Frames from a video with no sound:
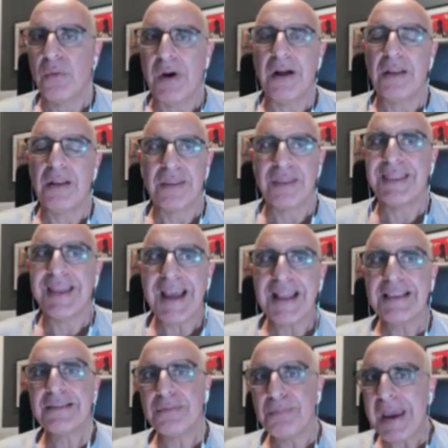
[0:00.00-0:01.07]
Well,
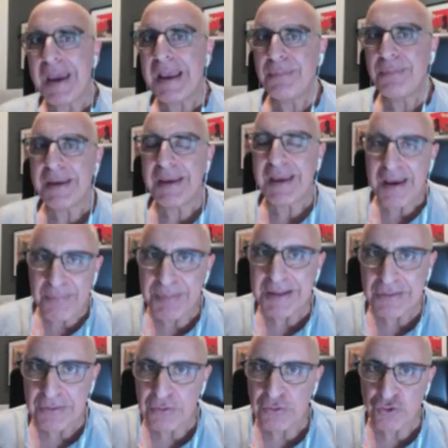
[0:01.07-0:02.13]
that may be a
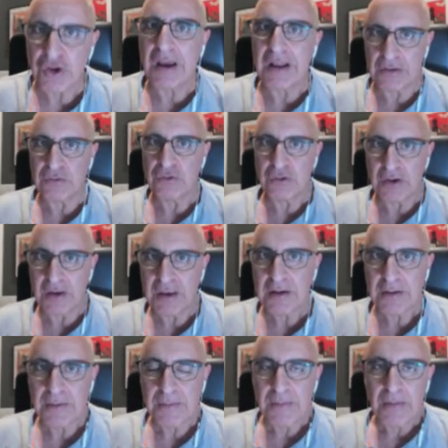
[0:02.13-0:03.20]
bit
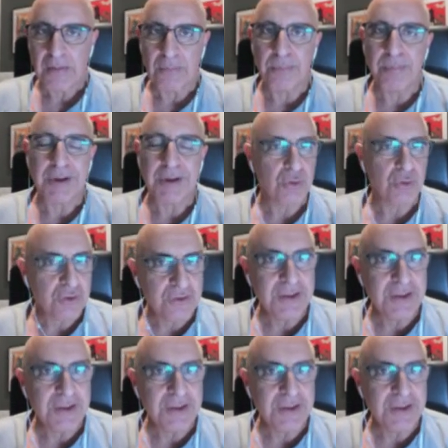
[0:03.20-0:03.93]
challenging but you